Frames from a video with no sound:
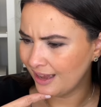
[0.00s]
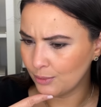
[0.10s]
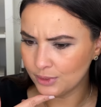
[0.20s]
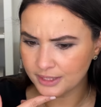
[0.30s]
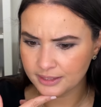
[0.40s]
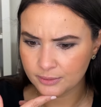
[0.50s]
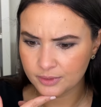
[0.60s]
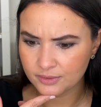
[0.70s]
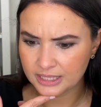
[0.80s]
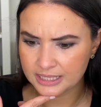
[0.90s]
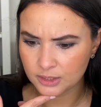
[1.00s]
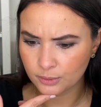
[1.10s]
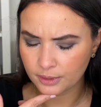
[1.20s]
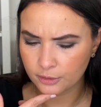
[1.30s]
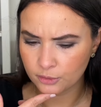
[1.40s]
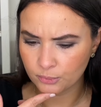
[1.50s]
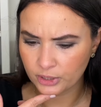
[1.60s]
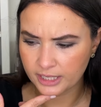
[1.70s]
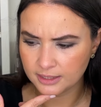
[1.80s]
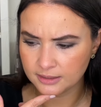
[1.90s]
I want to say we've seen this with other
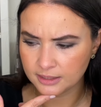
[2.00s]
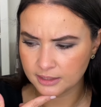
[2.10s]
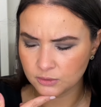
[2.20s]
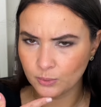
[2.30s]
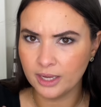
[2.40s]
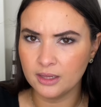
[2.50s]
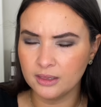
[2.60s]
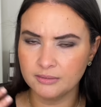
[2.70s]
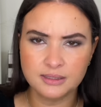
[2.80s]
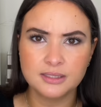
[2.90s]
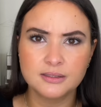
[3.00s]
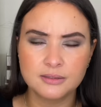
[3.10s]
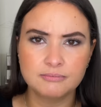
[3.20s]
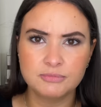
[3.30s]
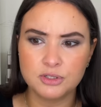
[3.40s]
brands as well since